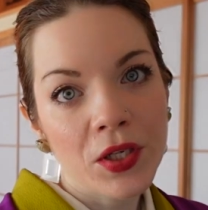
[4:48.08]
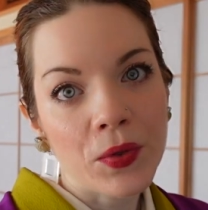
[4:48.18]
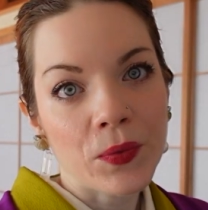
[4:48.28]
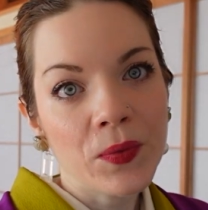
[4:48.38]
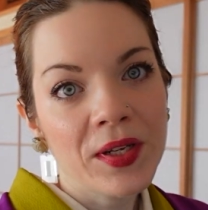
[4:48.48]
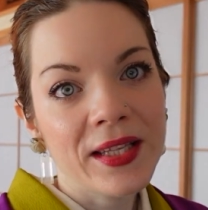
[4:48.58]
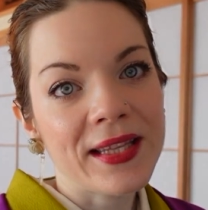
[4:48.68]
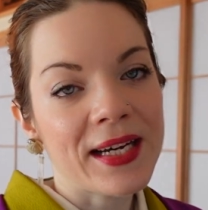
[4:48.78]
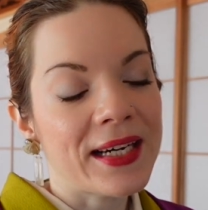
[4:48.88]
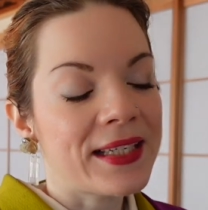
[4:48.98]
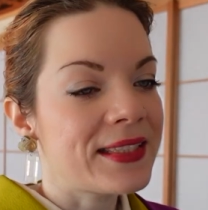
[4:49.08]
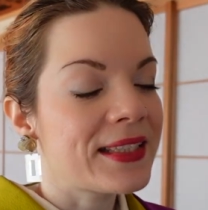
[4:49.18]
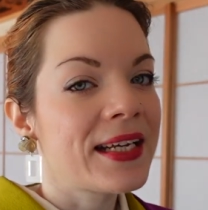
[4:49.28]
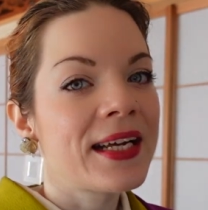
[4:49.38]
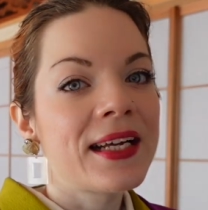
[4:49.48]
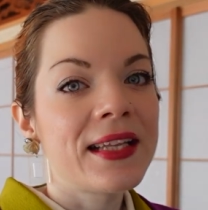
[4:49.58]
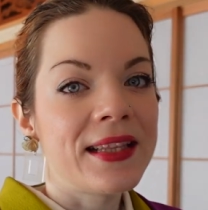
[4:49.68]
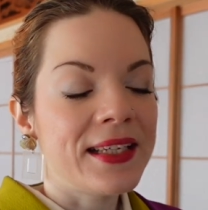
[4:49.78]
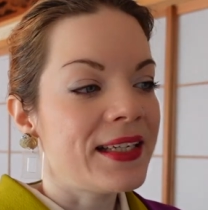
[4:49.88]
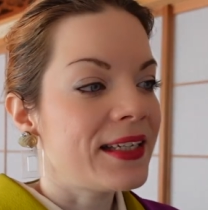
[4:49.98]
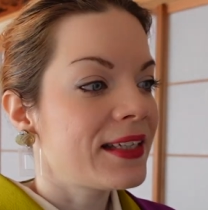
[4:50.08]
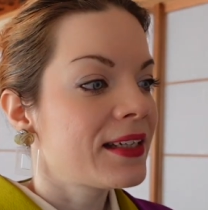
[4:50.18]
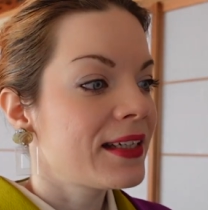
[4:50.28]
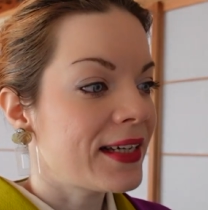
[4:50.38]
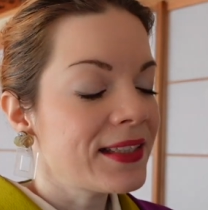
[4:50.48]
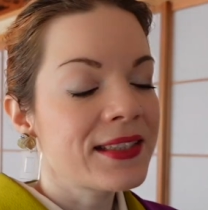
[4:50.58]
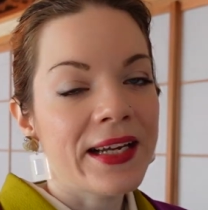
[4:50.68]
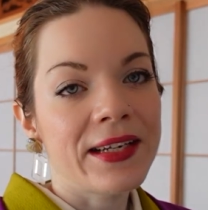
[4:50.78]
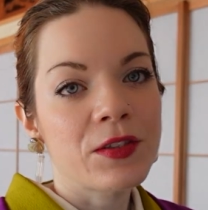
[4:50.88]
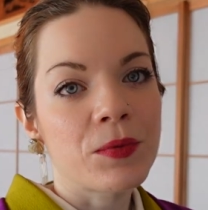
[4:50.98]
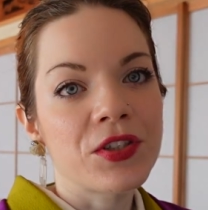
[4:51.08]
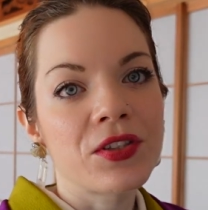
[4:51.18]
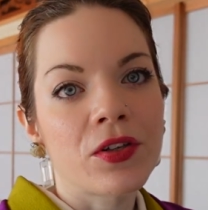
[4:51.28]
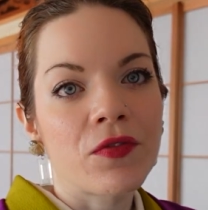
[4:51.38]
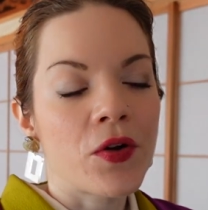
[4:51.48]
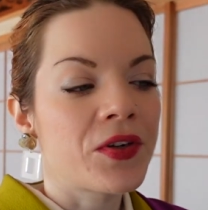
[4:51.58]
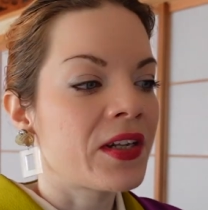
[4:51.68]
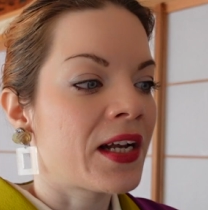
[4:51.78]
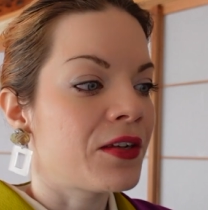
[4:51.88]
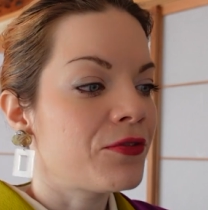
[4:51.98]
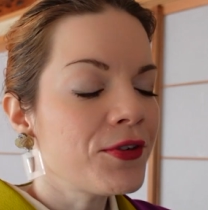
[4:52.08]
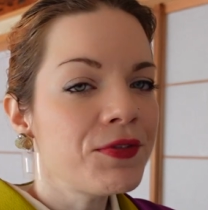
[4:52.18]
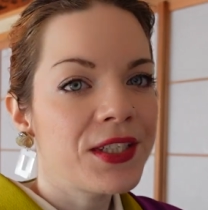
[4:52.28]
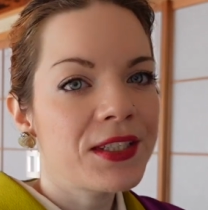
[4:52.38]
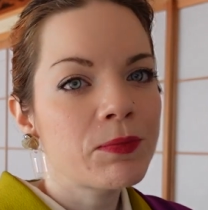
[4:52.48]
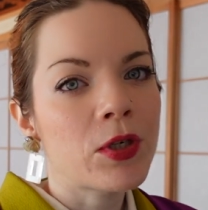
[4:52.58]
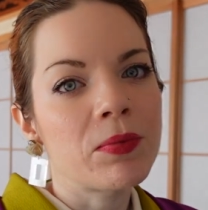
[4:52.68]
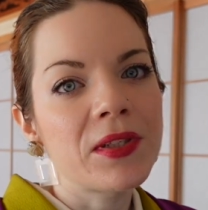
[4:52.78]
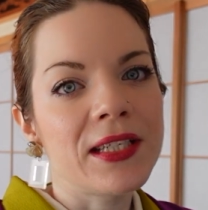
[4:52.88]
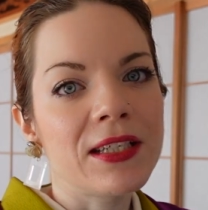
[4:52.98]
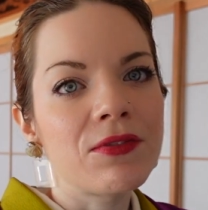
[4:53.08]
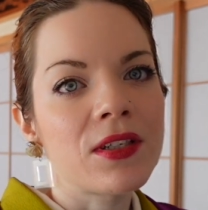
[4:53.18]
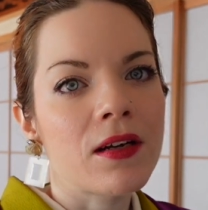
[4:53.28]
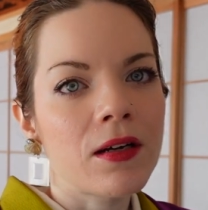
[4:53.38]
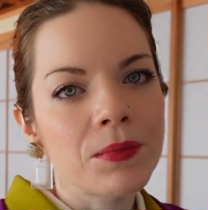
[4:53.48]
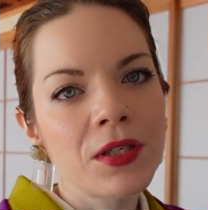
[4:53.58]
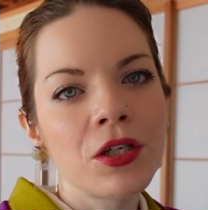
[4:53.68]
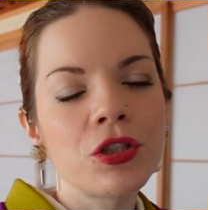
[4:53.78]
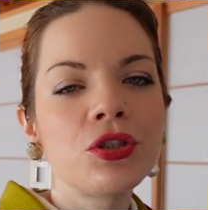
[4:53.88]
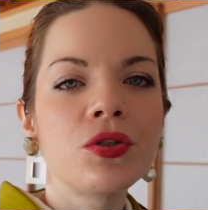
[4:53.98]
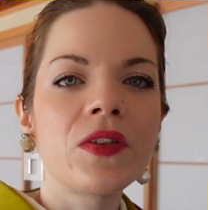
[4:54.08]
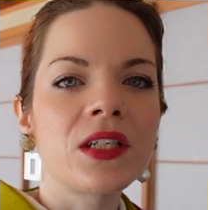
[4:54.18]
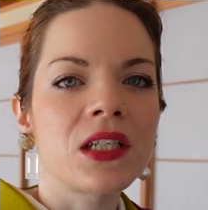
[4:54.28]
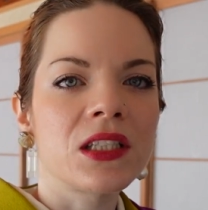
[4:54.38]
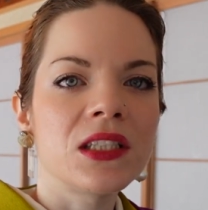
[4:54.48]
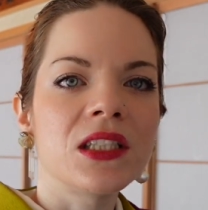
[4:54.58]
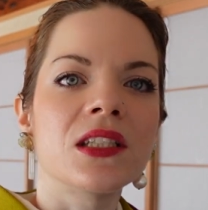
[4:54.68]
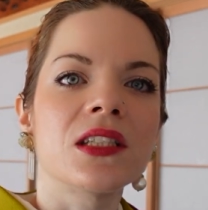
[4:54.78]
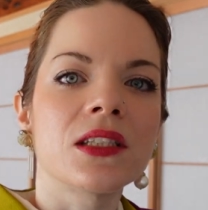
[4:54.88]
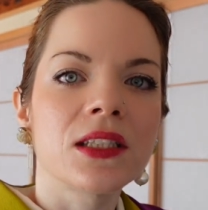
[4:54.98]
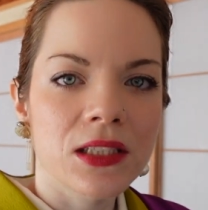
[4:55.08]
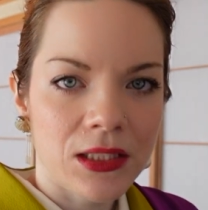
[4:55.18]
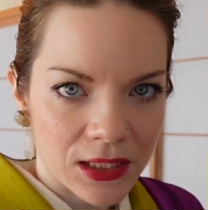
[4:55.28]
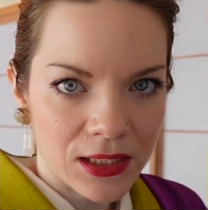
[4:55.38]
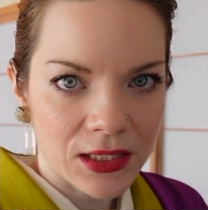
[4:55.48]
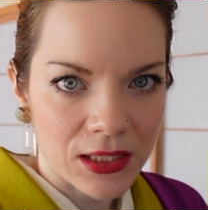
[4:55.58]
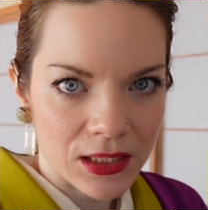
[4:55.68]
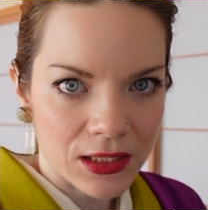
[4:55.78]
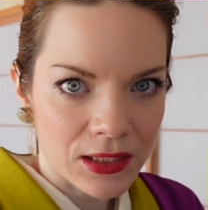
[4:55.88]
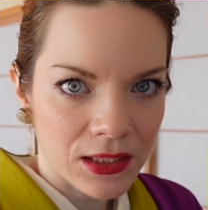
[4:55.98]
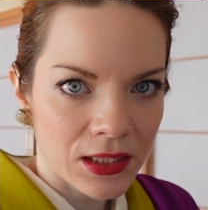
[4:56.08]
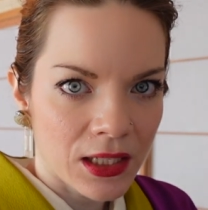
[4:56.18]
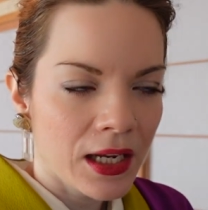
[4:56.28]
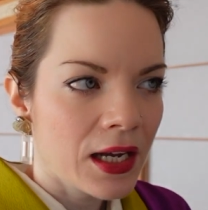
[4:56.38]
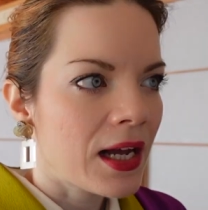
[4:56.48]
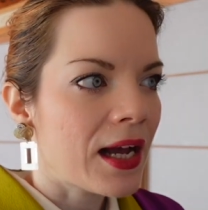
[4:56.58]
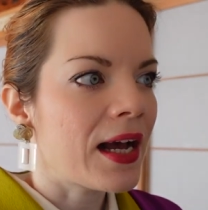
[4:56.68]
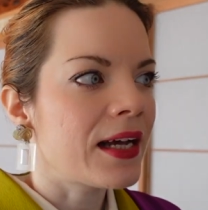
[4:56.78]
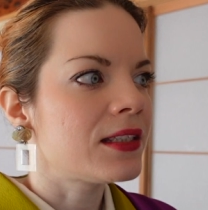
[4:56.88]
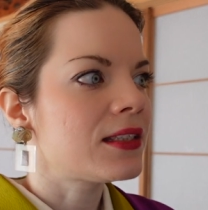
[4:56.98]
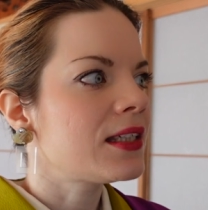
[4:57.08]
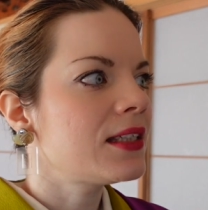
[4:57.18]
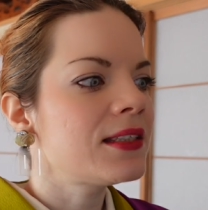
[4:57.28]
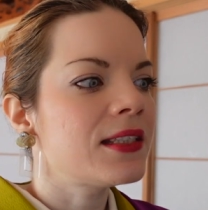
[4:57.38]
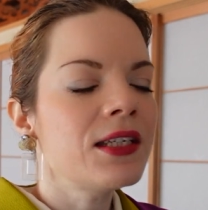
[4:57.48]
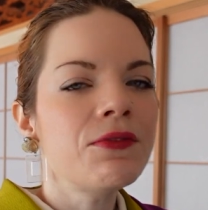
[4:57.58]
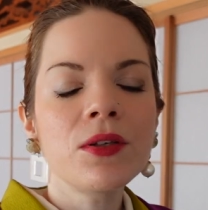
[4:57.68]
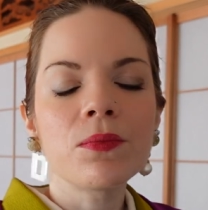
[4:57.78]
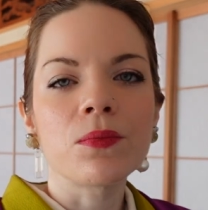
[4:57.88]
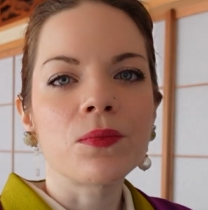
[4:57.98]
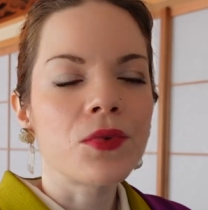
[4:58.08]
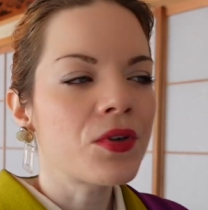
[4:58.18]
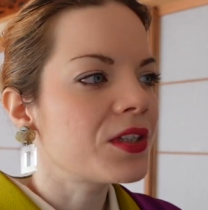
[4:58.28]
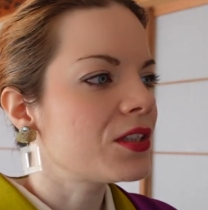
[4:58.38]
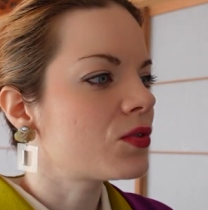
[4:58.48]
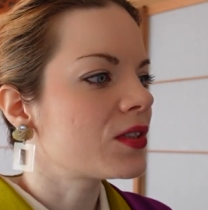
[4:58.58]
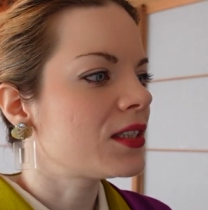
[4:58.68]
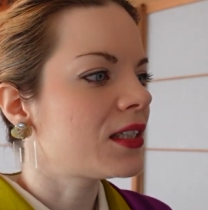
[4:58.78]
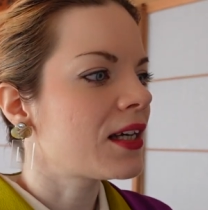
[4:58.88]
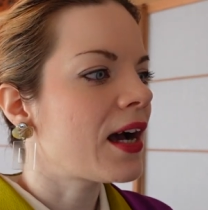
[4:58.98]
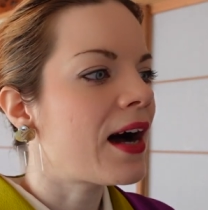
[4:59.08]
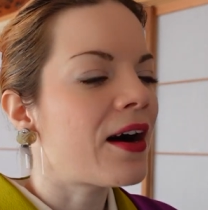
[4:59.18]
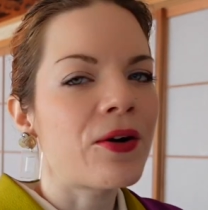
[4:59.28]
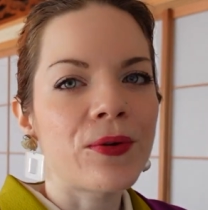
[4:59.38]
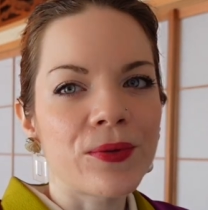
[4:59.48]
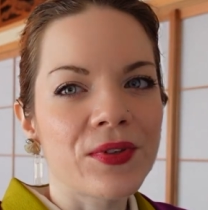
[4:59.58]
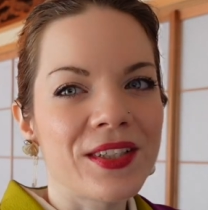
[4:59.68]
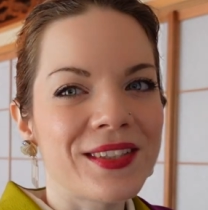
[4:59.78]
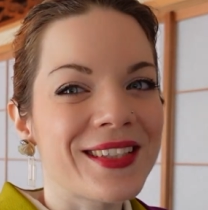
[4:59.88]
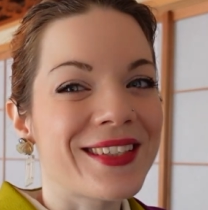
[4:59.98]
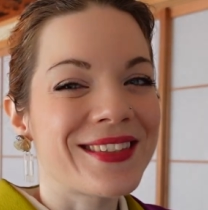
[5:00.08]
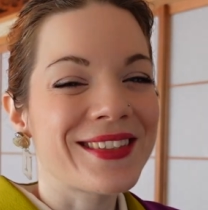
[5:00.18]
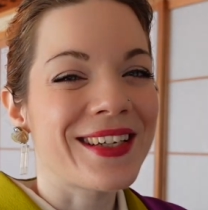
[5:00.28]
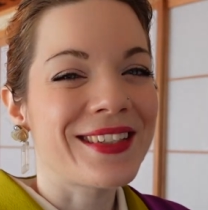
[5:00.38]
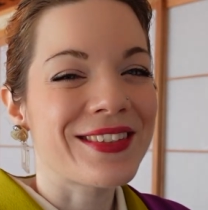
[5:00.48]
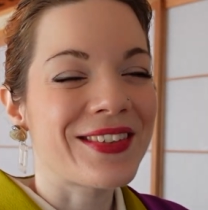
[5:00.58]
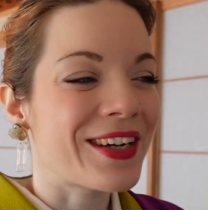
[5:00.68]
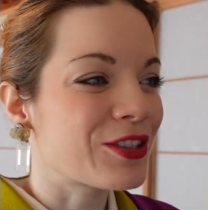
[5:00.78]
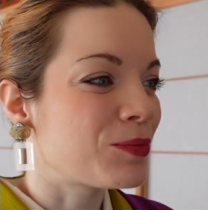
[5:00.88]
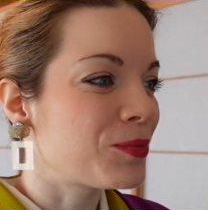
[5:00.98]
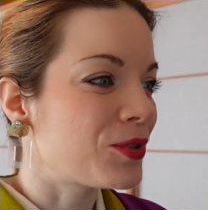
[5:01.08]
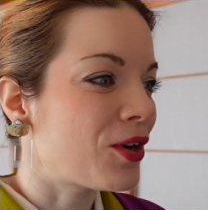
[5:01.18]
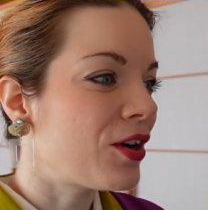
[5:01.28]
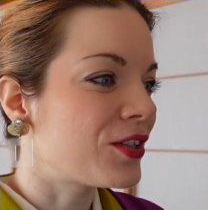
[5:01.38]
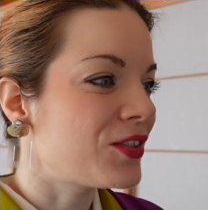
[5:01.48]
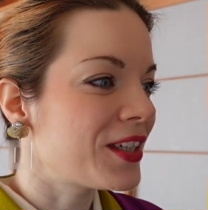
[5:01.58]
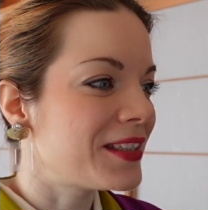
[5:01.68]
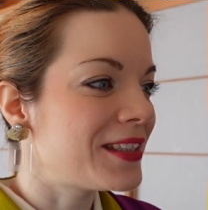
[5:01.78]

know that the geta skates were still around in the 1950s, probably even up to the 1960s. And it is even more interesting how these geta skates are actually put on. You can